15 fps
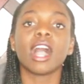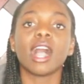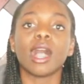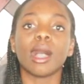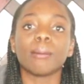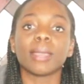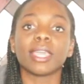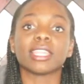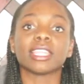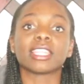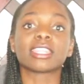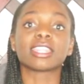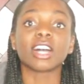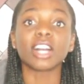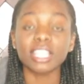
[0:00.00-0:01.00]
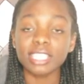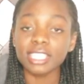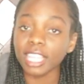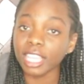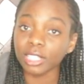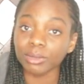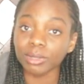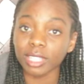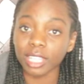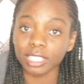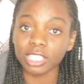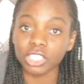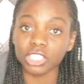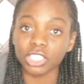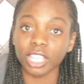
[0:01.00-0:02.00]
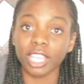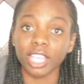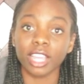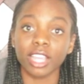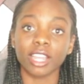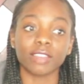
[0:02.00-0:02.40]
um, any thoughts that you would like to share,